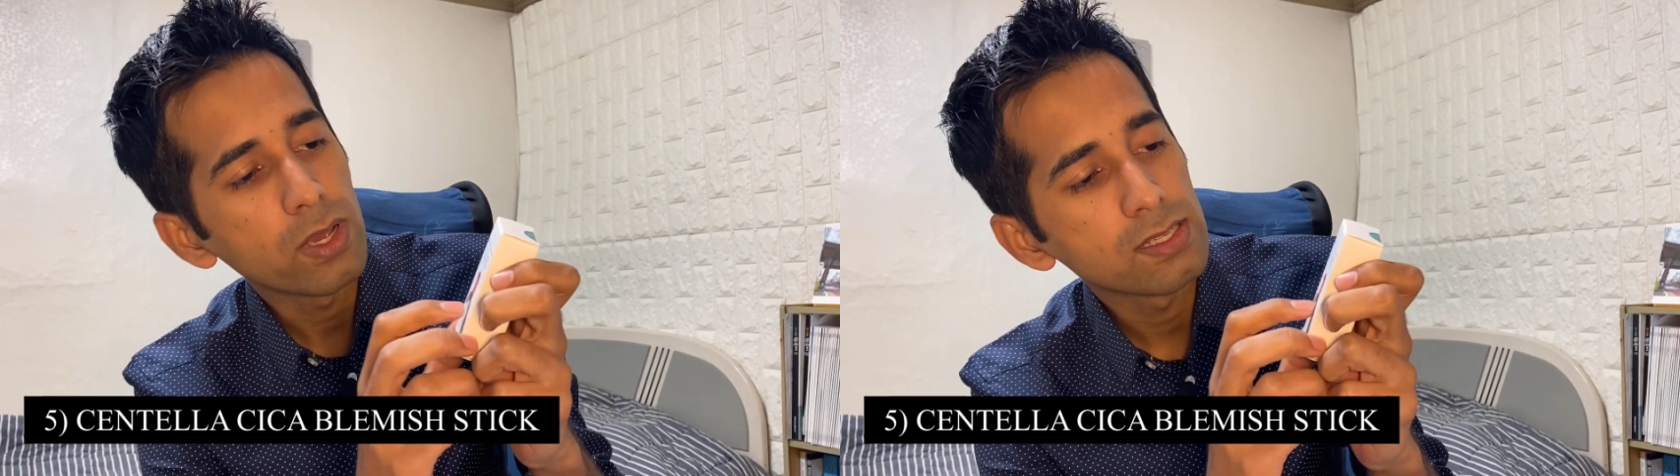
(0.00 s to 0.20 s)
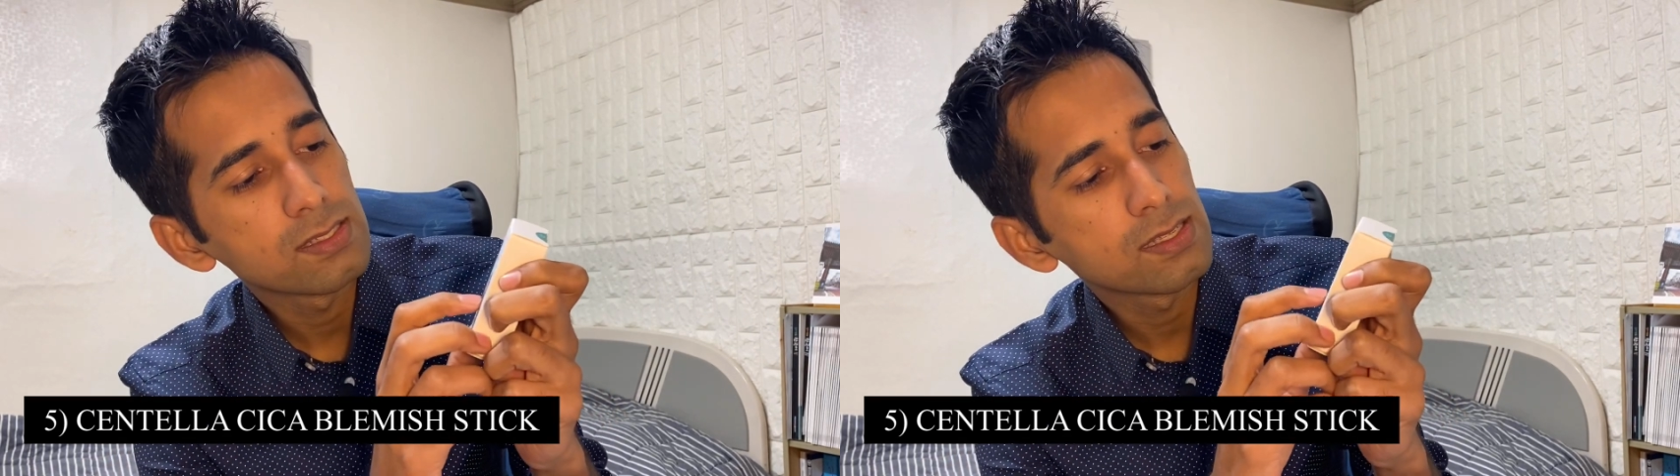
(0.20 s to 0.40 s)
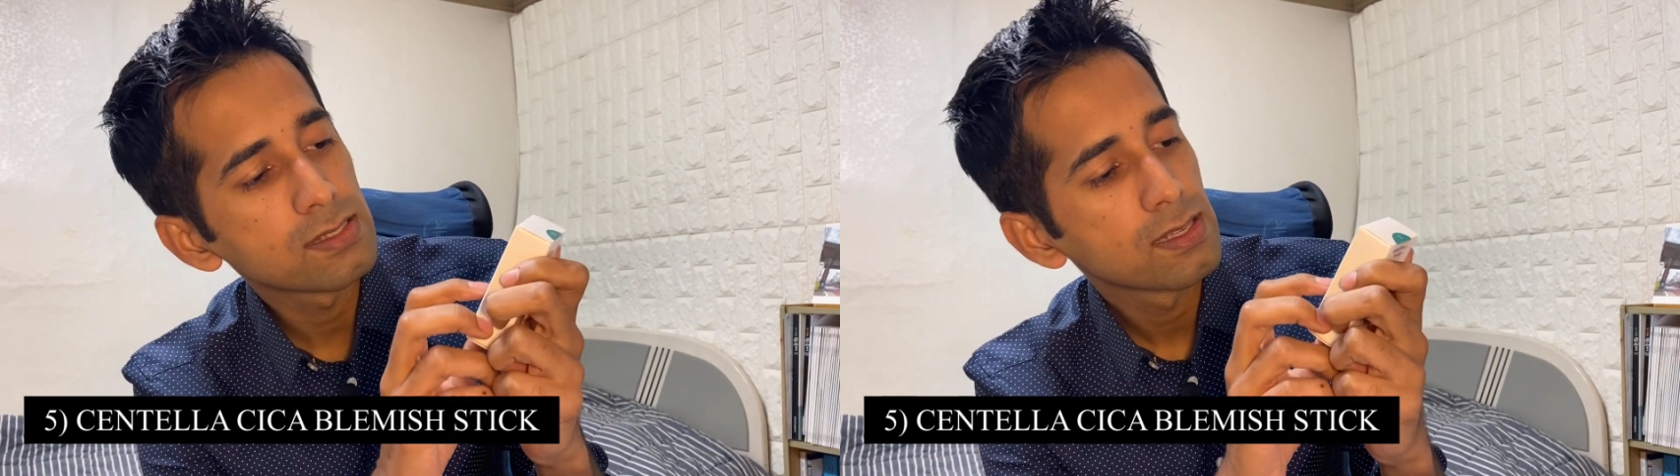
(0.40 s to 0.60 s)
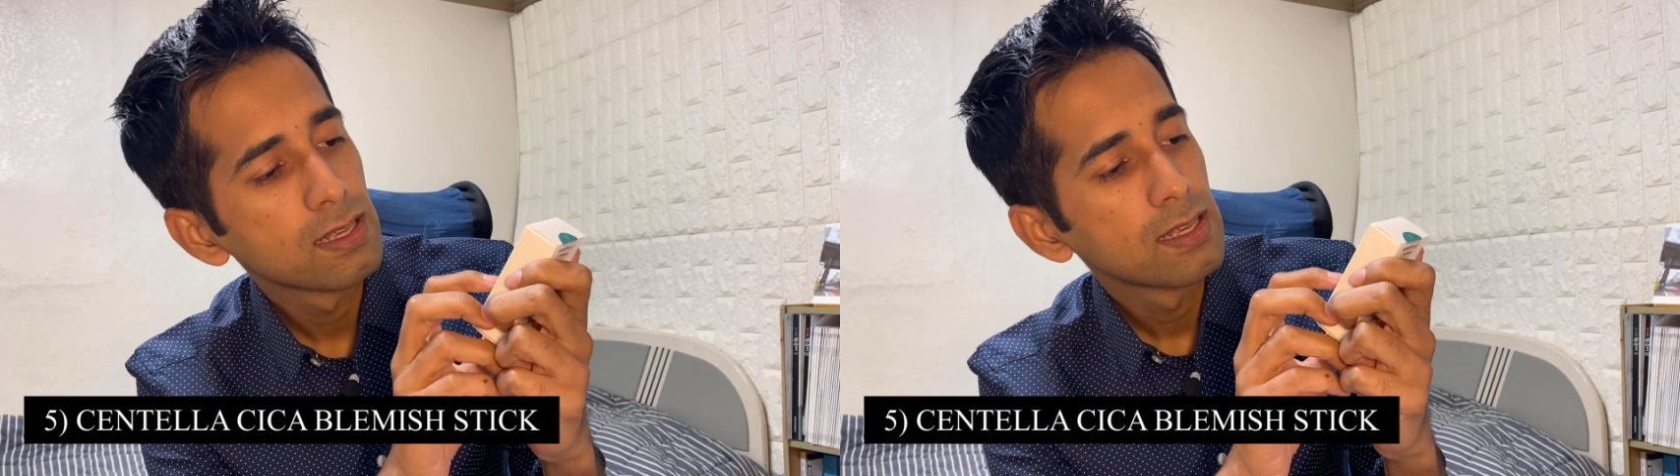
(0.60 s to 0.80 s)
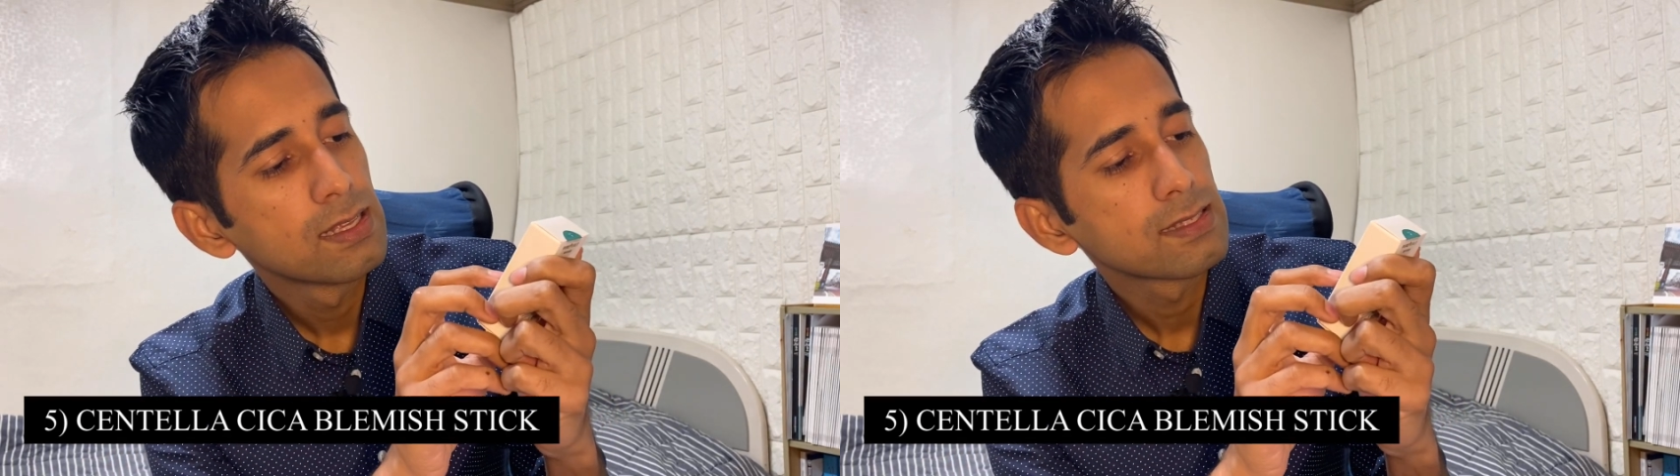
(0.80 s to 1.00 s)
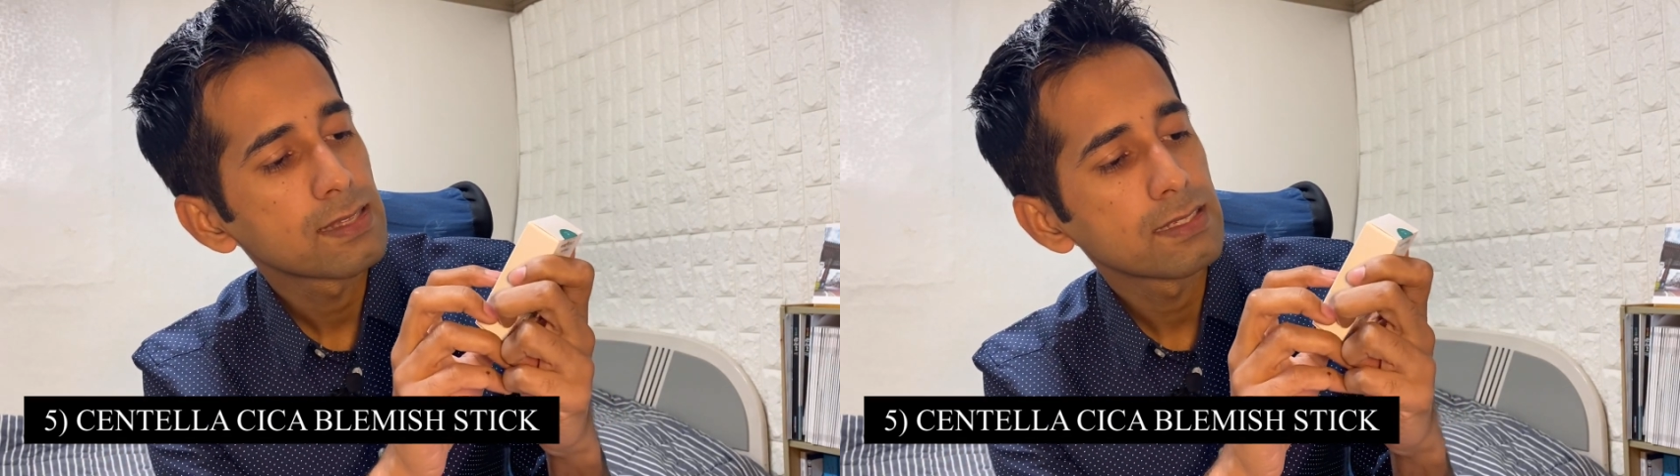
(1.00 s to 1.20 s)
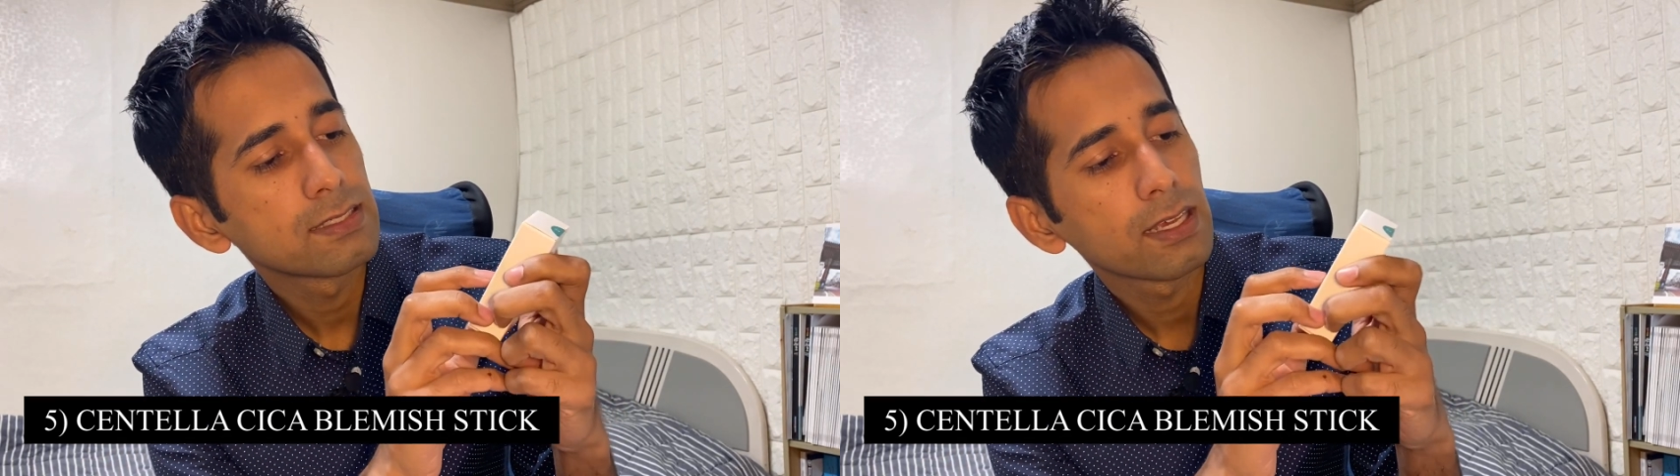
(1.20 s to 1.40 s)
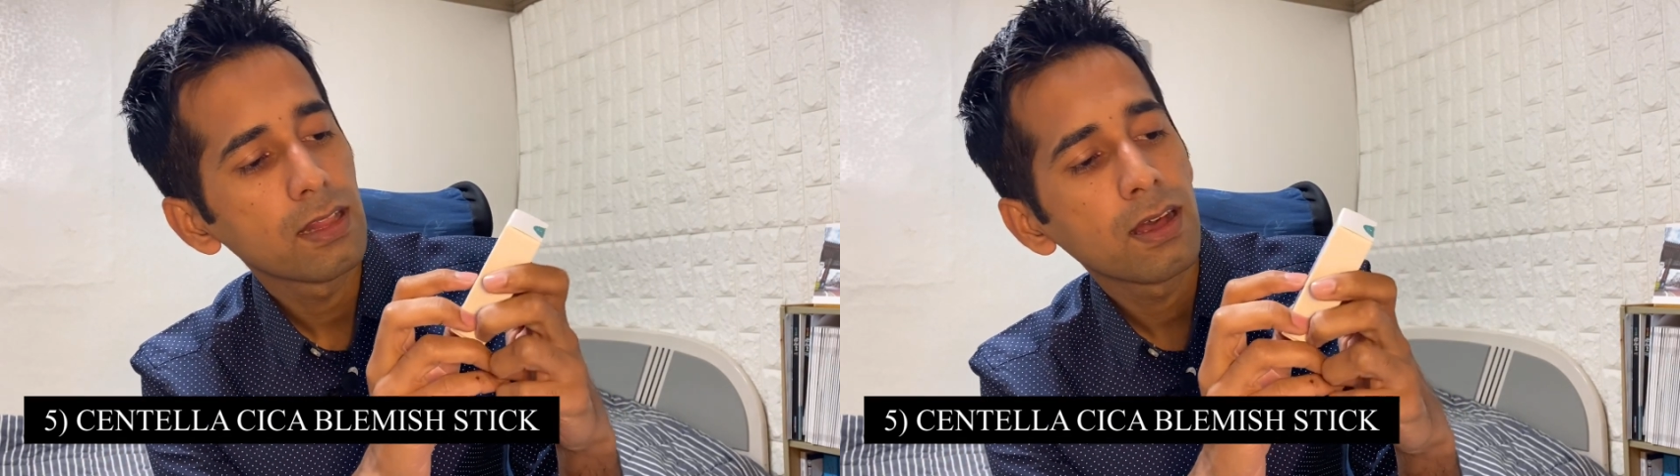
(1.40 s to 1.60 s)
is this
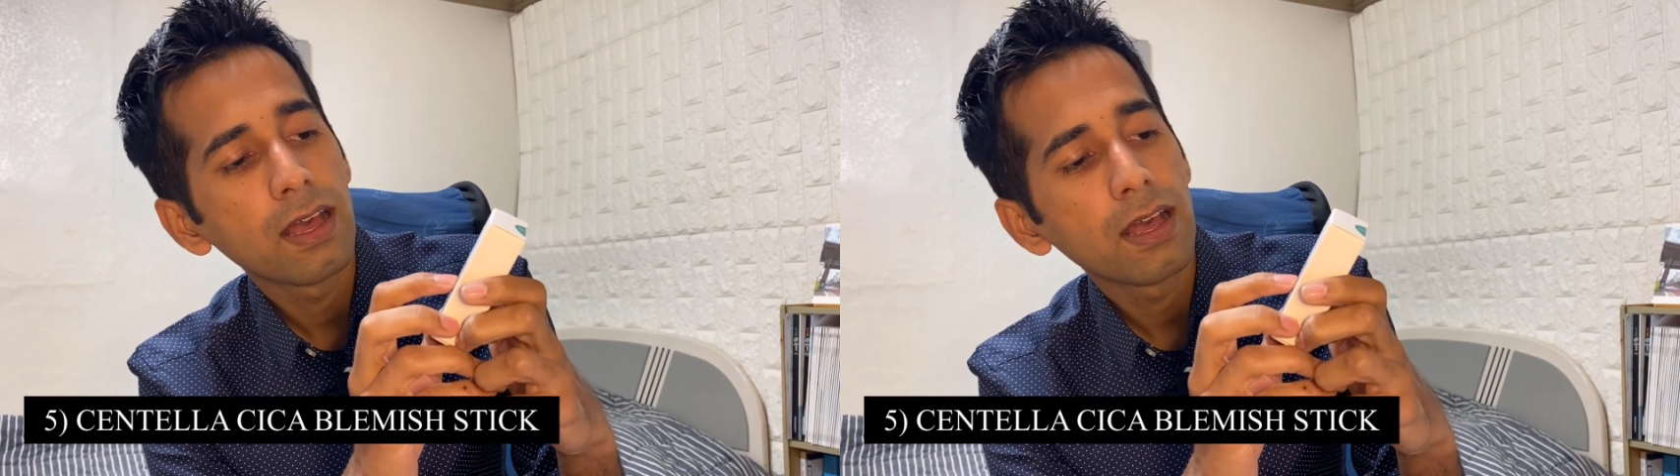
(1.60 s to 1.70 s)
CENTELLA